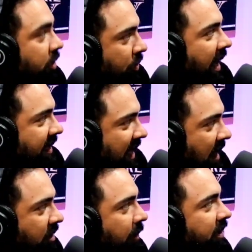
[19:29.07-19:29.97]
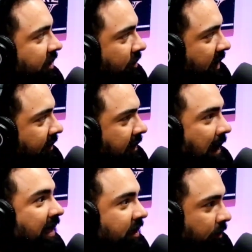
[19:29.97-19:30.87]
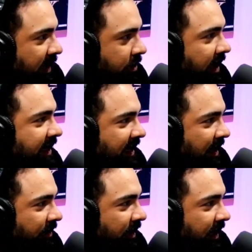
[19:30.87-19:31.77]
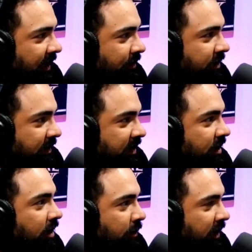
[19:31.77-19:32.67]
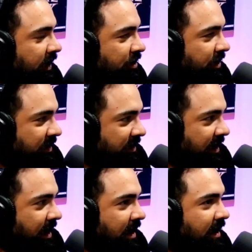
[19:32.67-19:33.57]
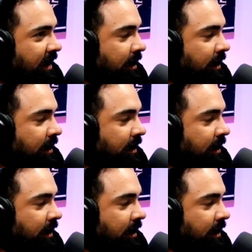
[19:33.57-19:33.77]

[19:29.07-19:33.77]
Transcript: was a dry town up until maybe it might still be a dry town. Like it started religious, yeah.